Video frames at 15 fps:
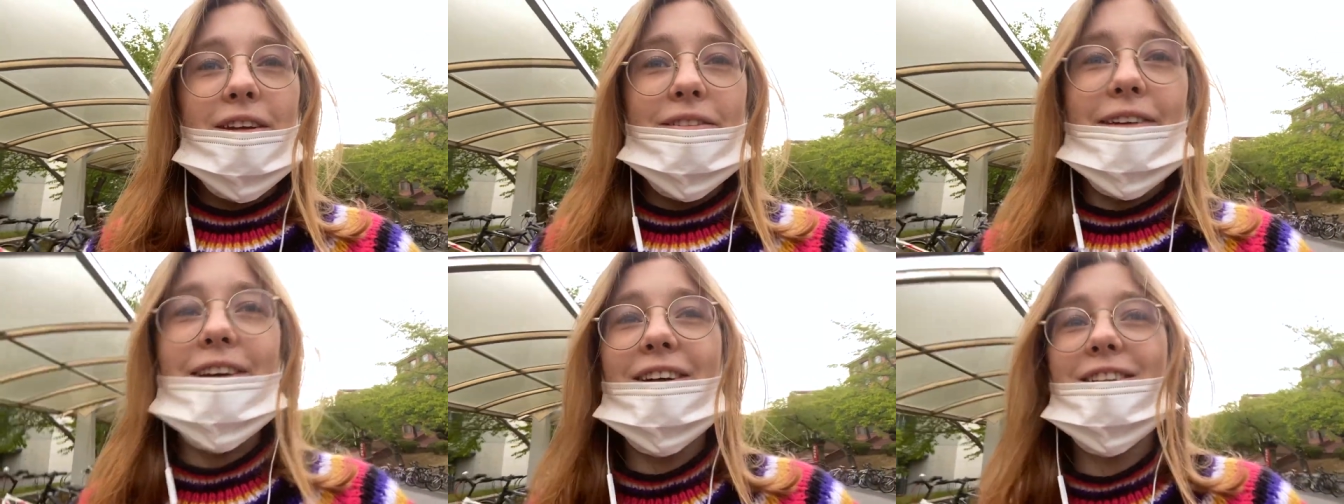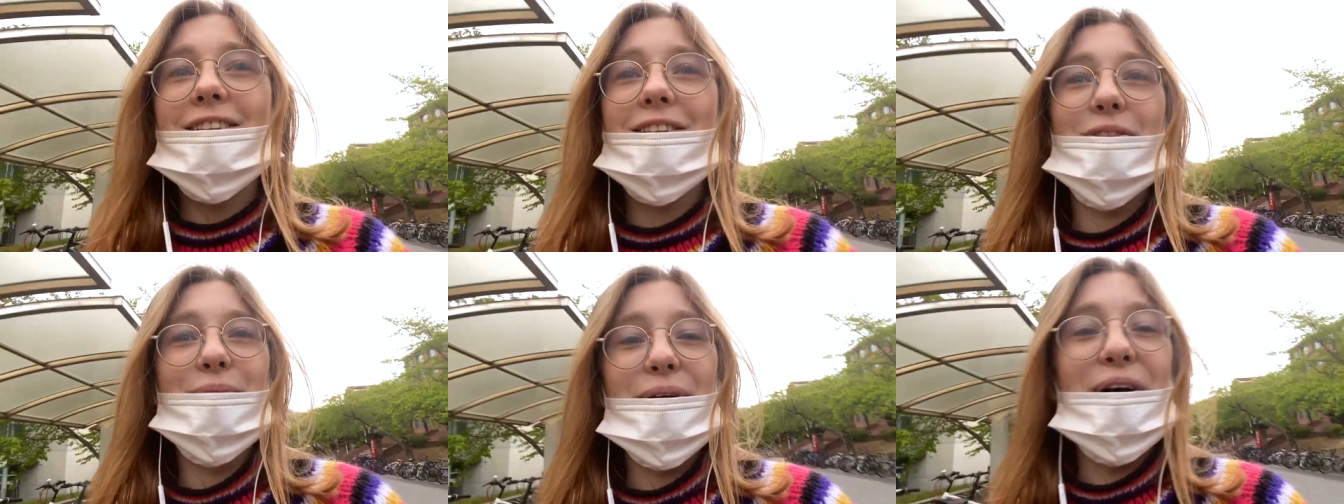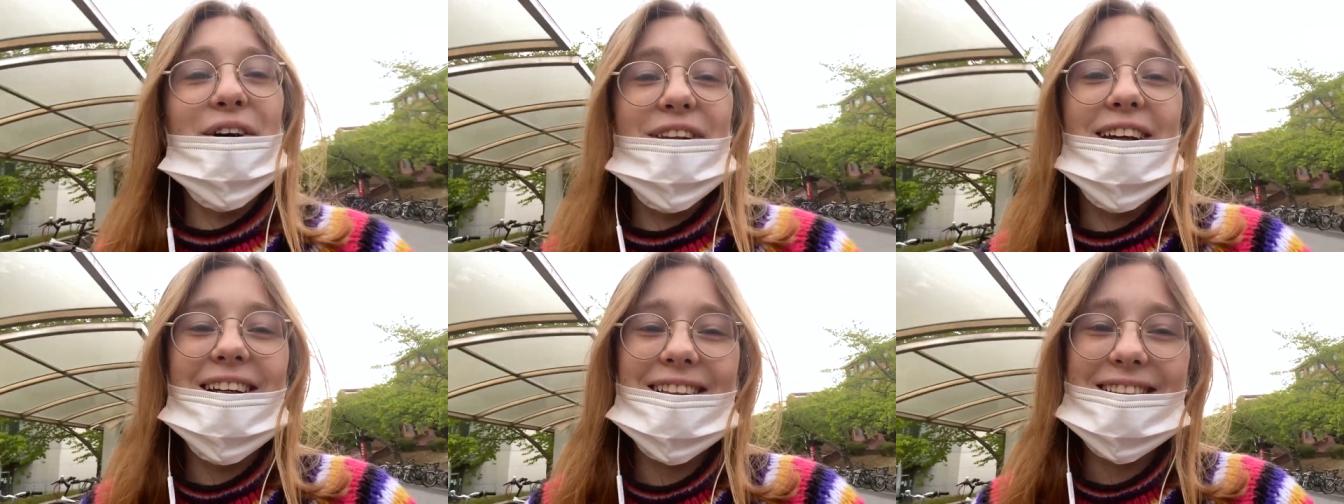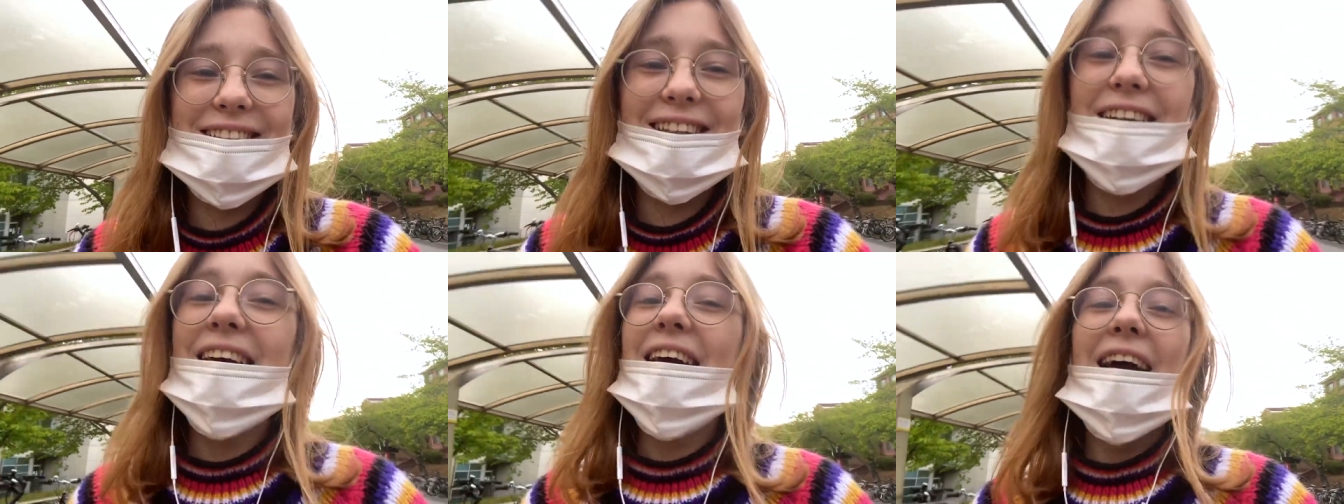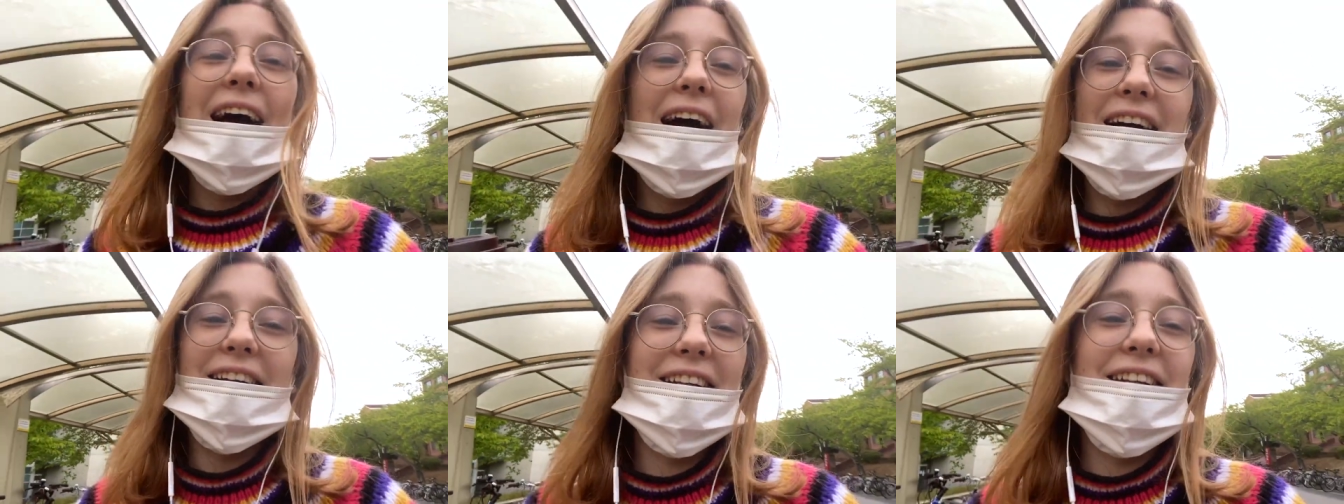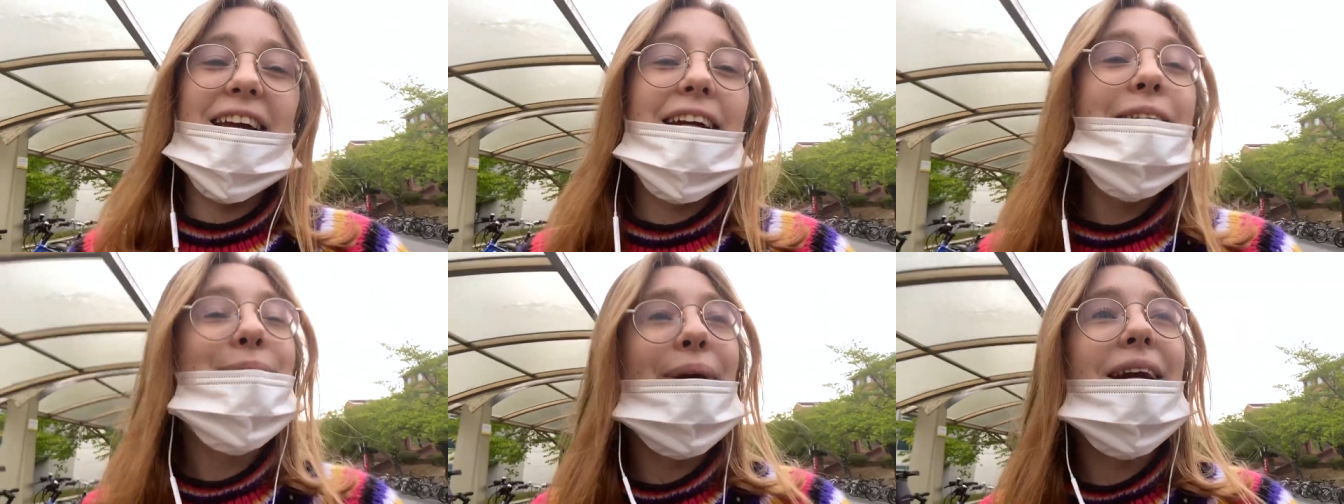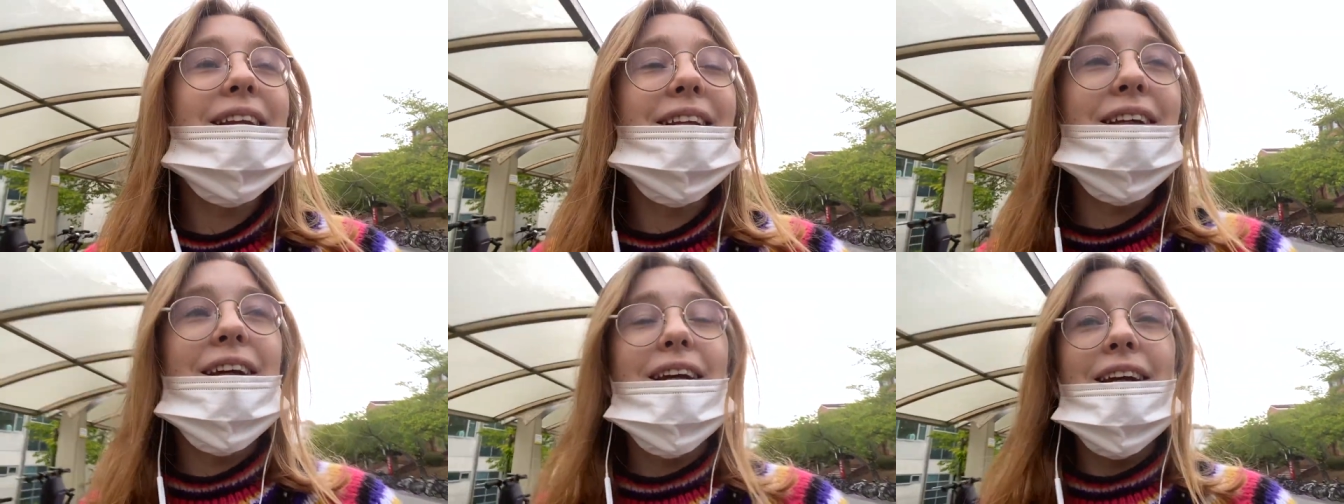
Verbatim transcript: Because to be honest, I didn't expect